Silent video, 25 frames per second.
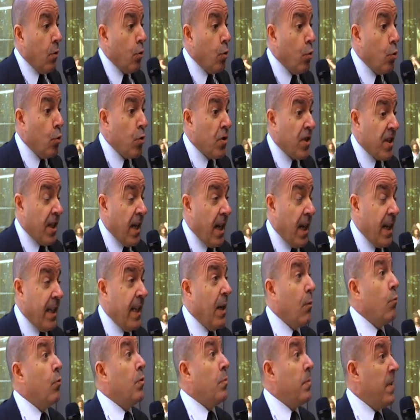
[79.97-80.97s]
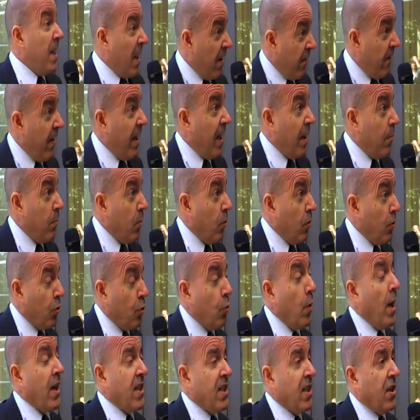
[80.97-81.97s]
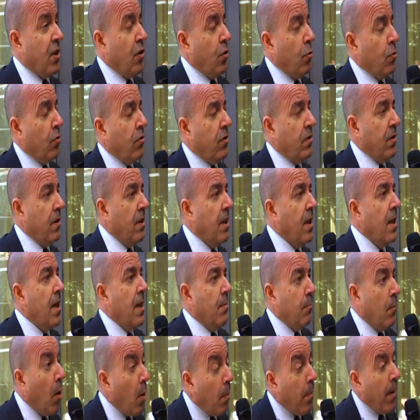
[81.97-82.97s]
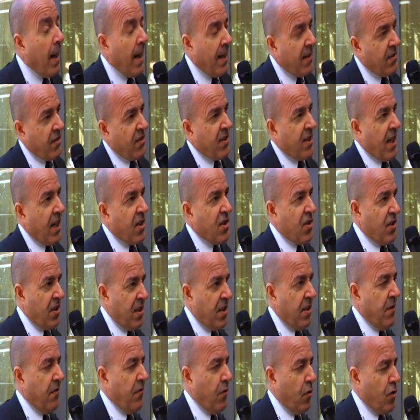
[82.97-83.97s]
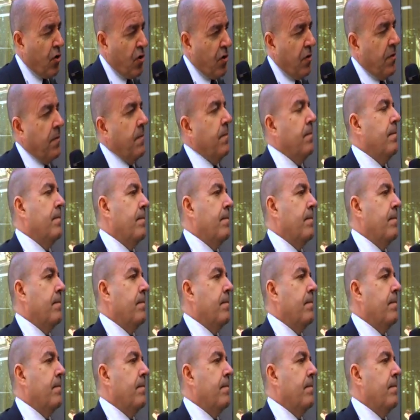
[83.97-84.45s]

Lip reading: who say they would be available to execute mobile transactions in the future.